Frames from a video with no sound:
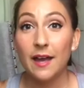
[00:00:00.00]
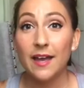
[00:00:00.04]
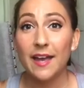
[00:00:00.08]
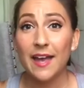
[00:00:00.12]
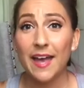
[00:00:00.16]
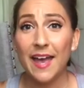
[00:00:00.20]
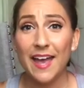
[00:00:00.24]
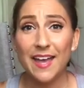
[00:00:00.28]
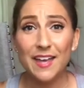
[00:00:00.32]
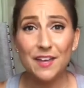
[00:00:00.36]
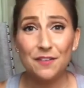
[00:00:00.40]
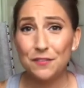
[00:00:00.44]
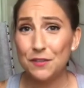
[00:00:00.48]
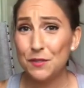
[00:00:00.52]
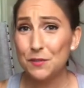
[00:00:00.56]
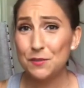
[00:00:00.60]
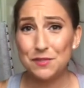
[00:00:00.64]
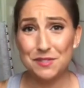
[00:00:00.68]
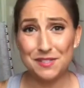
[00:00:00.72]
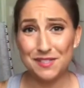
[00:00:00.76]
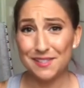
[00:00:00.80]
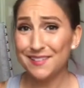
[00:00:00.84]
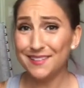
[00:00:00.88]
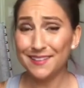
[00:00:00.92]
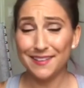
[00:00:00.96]
If you
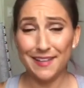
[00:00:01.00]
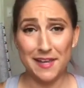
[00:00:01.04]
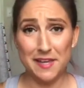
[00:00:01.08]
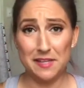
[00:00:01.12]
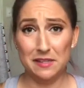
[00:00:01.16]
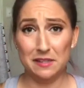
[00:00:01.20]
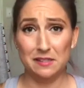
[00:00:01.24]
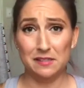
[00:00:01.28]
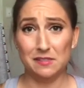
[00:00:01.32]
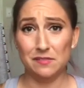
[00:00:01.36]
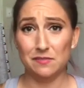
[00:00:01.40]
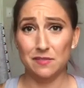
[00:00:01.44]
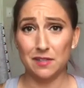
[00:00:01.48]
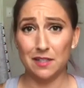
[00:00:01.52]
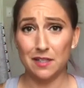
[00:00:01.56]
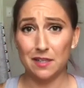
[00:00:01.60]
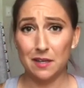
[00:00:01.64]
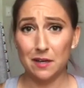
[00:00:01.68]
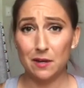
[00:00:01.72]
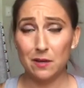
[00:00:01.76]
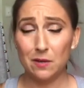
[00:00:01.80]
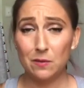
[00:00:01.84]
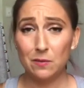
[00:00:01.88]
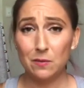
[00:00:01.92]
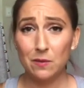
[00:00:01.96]
didn't like this
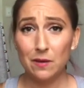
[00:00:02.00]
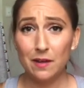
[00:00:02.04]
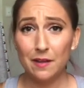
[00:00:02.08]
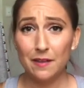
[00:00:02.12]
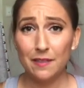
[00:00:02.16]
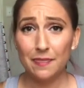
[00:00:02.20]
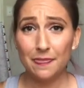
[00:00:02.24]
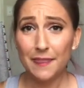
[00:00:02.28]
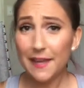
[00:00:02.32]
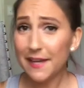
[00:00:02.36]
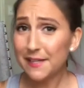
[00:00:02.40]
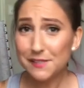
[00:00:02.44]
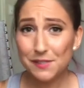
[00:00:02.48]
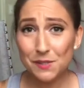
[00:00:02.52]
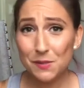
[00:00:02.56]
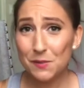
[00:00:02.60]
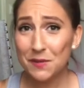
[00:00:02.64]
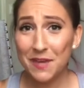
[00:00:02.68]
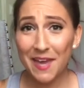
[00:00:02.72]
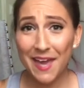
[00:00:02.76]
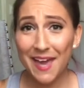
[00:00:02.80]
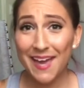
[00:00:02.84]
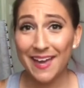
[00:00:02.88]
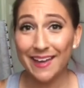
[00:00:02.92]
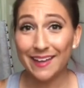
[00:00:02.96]
video, that's
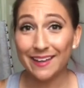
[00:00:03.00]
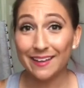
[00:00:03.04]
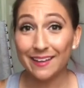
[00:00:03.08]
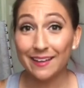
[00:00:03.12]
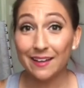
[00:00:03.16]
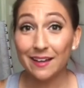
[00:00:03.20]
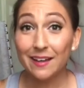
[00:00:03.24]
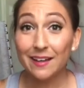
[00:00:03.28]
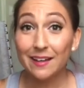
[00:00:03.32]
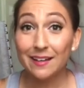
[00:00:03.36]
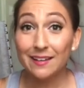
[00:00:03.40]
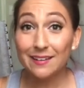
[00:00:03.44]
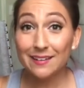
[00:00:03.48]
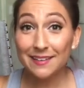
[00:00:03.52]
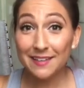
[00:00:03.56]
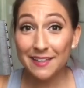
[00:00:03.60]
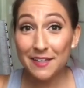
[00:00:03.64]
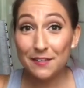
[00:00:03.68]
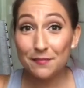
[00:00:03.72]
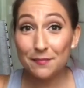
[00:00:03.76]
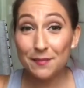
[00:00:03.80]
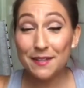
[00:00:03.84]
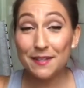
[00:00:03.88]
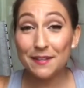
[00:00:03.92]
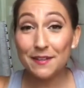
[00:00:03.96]
okay.
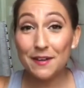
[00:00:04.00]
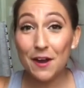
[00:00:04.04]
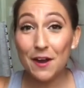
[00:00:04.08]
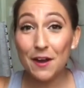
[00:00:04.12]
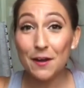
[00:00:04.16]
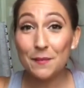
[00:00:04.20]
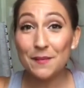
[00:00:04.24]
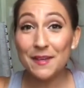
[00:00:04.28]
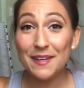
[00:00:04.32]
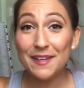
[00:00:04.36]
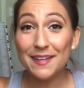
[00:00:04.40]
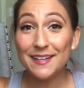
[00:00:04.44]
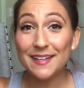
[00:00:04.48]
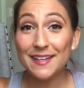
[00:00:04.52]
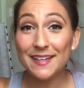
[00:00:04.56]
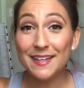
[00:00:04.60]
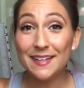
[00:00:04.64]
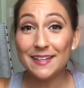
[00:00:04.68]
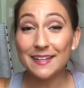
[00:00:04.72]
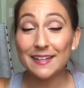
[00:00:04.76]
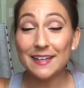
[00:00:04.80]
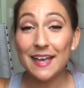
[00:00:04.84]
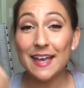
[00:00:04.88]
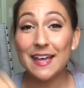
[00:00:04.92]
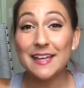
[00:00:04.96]
Leave me a comment
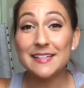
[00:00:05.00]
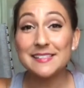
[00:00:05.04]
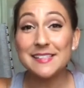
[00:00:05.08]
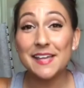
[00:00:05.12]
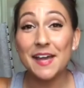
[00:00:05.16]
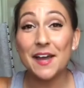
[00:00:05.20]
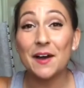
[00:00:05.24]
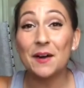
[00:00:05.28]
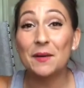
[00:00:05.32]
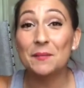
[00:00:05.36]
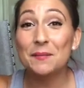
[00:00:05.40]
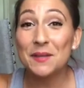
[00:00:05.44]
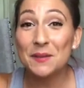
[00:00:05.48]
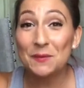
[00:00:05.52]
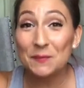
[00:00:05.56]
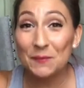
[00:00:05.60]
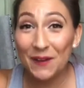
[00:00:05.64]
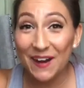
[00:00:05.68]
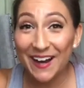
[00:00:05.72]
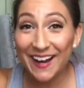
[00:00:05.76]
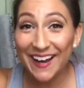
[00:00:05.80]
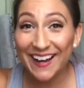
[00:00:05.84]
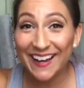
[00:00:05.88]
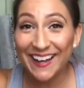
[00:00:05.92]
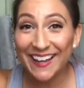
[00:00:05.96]
and tell me
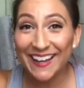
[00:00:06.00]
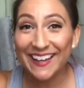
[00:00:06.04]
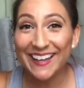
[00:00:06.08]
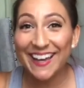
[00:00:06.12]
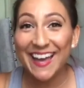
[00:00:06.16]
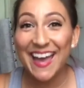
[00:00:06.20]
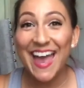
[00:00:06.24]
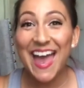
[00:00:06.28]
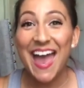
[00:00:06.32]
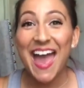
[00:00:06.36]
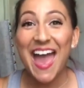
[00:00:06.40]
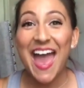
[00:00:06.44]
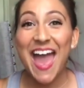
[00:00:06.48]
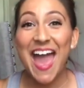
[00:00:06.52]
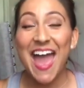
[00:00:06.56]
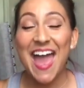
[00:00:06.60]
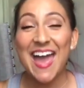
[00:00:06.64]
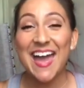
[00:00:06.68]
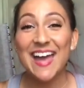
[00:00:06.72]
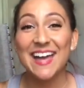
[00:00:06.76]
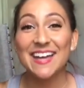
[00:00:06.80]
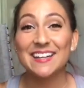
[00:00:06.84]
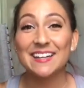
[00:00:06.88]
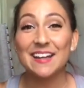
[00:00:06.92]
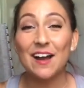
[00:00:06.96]
why.
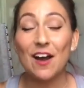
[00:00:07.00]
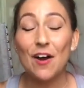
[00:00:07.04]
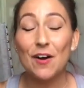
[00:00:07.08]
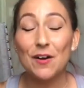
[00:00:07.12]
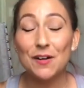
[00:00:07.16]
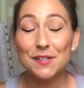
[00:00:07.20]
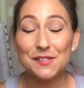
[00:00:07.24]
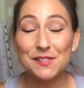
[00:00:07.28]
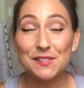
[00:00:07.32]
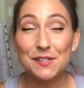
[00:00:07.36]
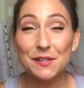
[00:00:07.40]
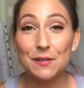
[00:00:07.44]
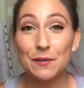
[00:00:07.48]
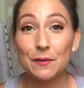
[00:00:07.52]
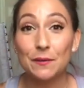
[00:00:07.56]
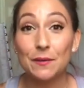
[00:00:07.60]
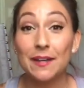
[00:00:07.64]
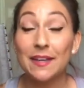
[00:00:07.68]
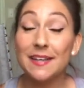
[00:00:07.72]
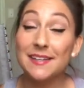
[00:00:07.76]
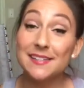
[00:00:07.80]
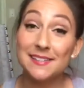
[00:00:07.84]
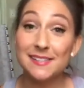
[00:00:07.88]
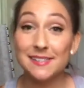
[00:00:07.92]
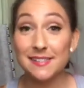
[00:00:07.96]
And also,
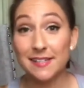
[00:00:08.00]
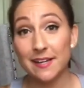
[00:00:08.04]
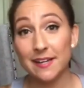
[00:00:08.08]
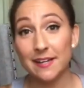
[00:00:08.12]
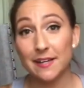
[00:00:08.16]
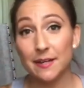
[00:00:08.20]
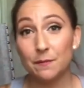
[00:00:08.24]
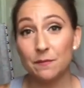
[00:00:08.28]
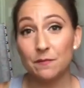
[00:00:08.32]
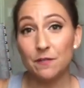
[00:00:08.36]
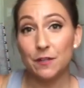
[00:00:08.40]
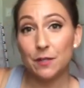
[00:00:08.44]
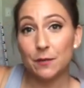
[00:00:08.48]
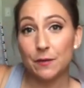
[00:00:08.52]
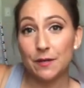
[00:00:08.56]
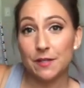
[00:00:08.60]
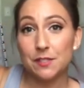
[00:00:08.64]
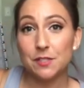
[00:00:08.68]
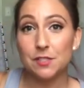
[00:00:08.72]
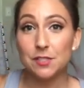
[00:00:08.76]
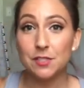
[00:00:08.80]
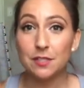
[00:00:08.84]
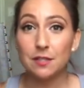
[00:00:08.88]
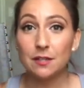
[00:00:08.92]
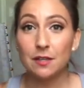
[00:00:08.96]
it's time for
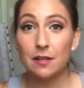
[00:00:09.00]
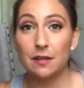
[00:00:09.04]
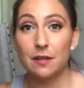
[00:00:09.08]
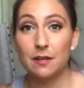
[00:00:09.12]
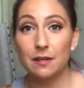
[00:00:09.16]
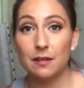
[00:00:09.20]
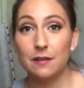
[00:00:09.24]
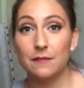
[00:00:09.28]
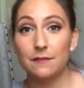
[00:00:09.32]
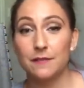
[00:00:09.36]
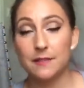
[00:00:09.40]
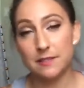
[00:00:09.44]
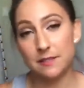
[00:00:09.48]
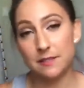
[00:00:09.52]
question of the